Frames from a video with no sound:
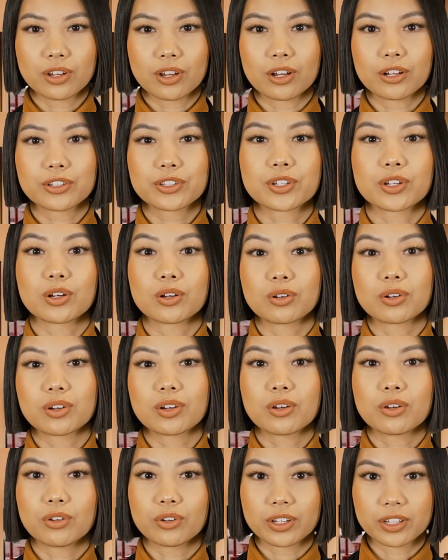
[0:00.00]
Also,
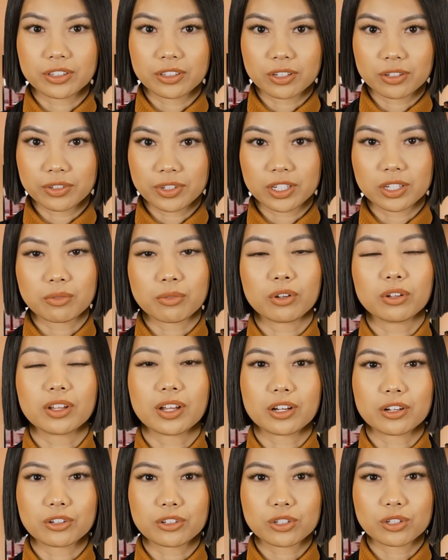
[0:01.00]
click the link
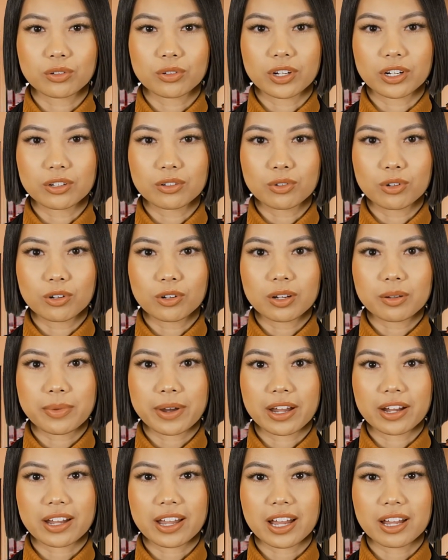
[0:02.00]
below to learn more
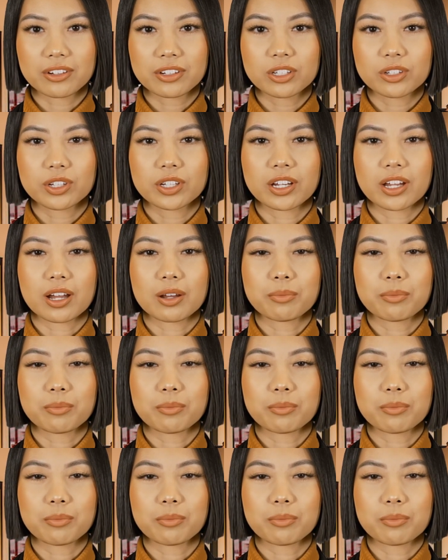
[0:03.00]
about how you can